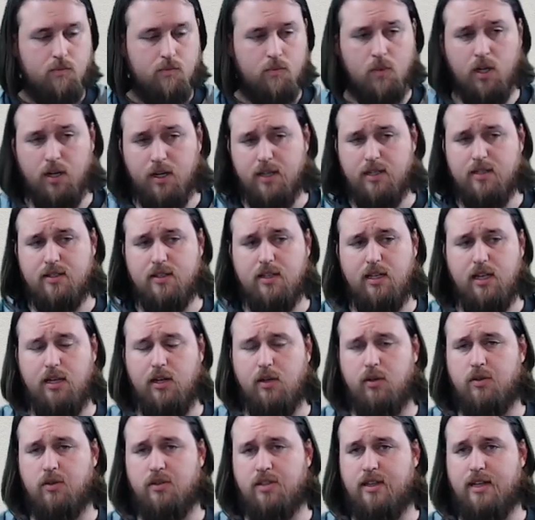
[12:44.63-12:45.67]
against the
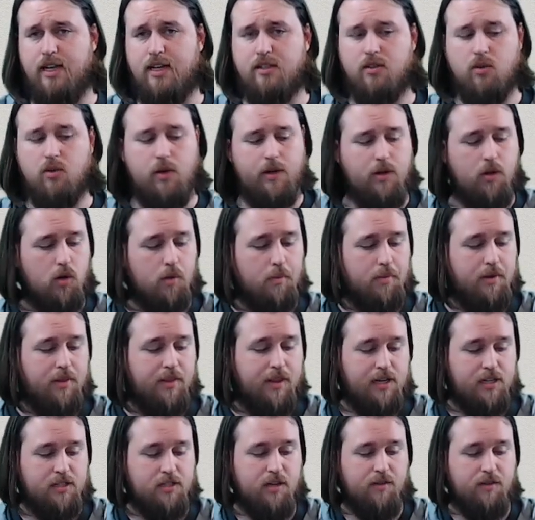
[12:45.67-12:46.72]
Eagles, and that's going to open
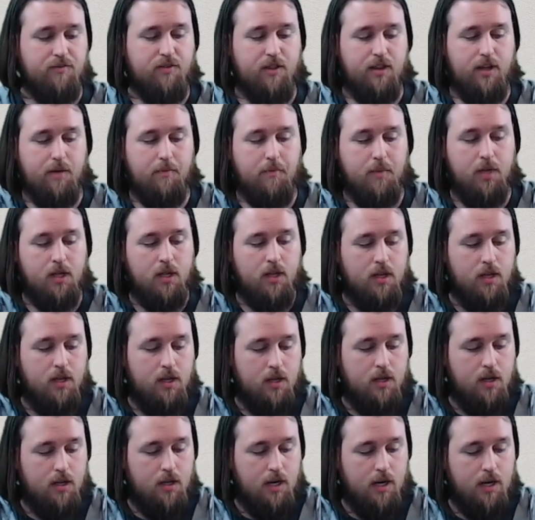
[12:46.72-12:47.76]
things up for them.
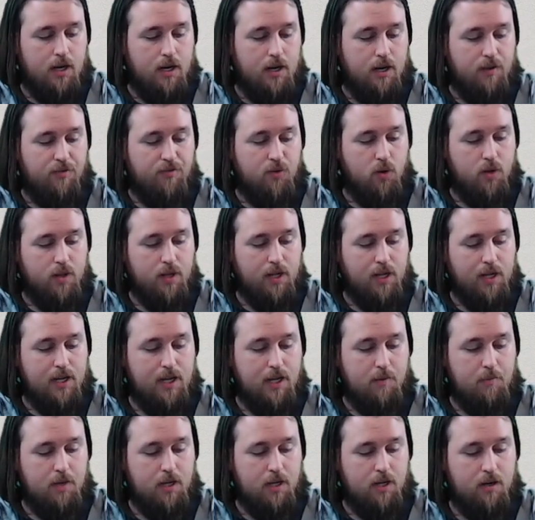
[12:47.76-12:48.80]
For the
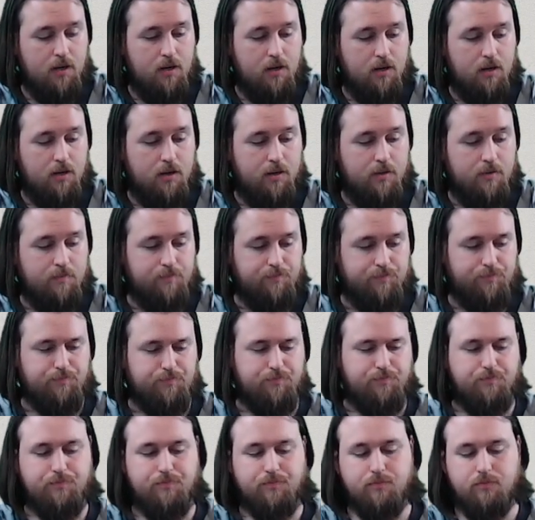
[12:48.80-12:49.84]
game here,
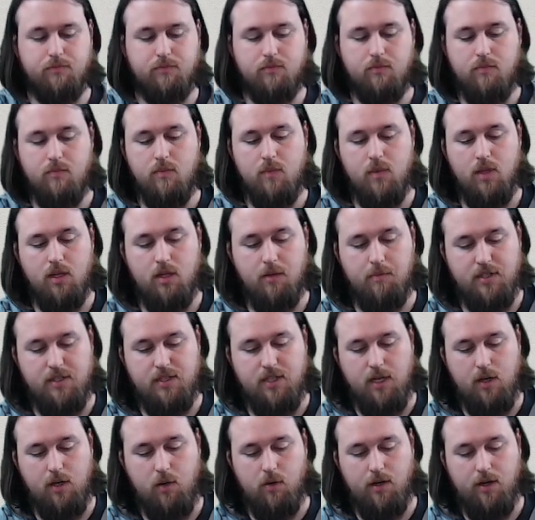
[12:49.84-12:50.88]
let me
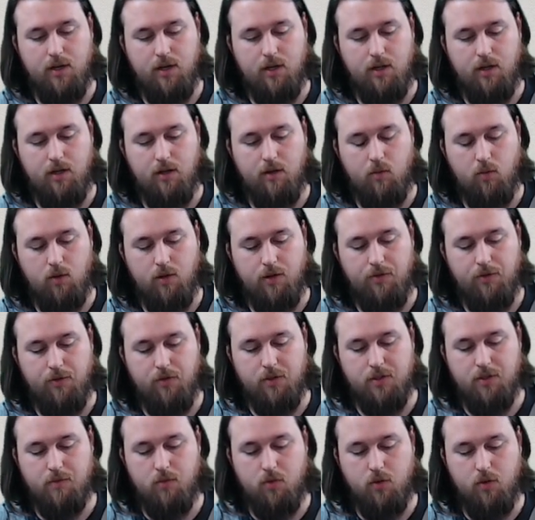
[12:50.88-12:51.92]
see. I wanted to run through
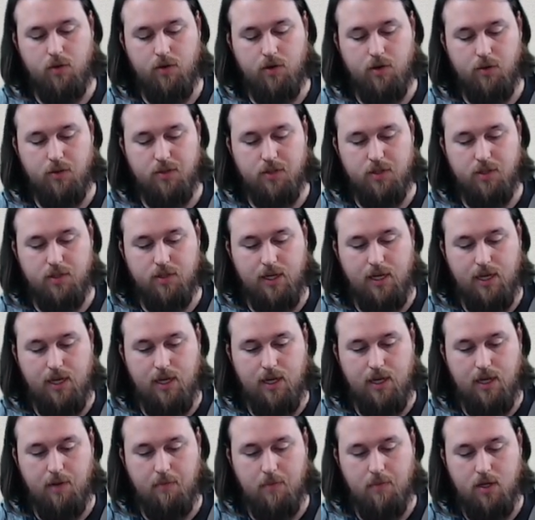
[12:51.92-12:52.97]
some more notes on the
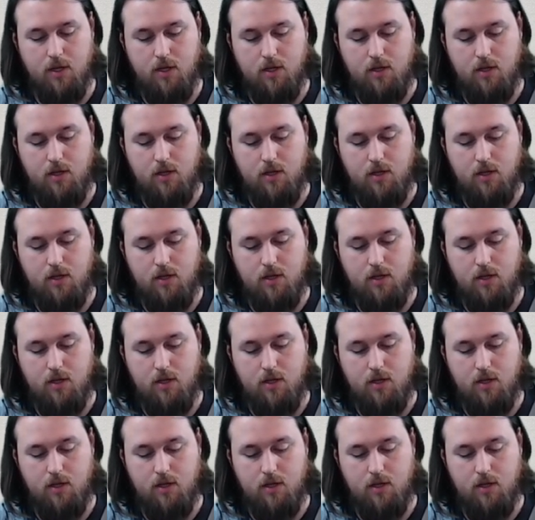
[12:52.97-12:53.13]
game.